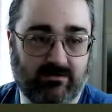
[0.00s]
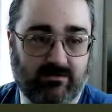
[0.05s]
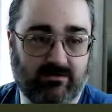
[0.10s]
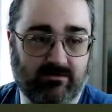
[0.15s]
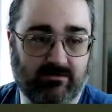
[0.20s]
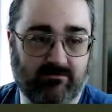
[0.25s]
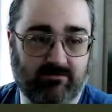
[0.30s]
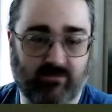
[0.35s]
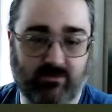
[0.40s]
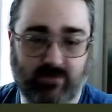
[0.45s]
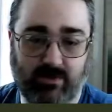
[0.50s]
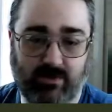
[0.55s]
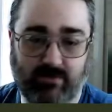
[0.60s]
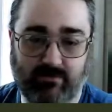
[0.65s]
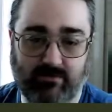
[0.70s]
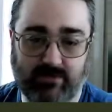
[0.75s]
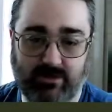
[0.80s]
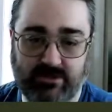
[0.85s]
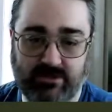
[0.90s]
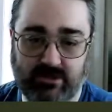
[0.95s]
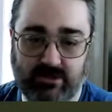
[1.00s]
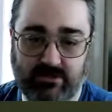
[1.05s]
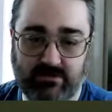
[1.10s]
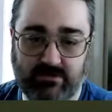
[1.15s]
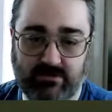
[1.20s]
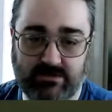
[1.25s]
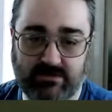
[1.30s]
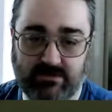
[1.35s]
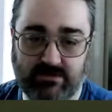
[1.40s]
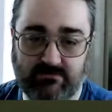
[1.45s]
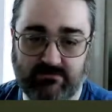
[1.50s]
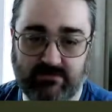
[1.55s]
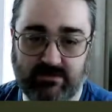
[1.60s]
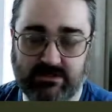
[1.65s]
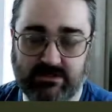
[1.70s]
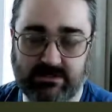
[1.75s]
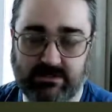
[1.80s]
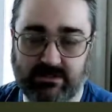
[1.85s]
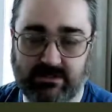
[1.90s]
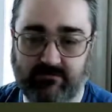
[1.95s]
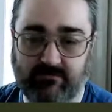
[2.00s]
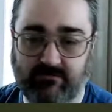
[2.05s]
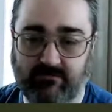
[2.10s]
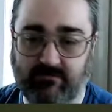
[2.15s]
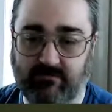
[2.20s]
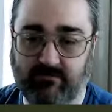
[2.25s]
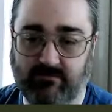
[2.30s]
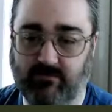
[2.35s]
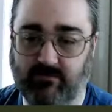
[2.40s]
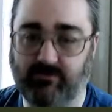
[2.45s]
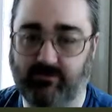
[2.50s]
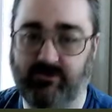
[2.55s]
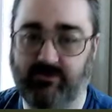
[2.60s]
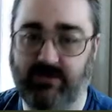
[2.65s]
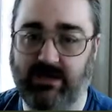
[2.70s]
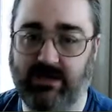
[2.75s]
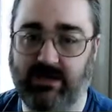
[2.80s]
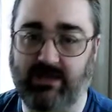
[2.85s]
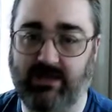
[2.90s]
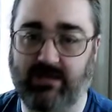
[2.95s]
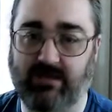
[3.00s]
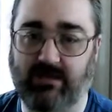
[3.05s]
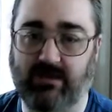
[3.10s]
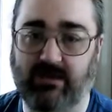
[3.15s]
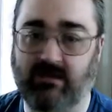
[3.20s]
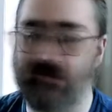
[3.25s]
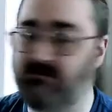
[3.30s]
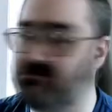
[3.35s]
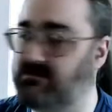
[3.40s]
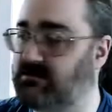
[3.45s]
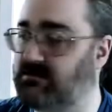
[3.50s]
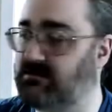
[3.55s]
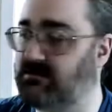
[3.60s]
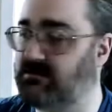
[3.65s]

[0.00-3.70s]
thrust to weight ratios and stuff, and we'll see how that goes.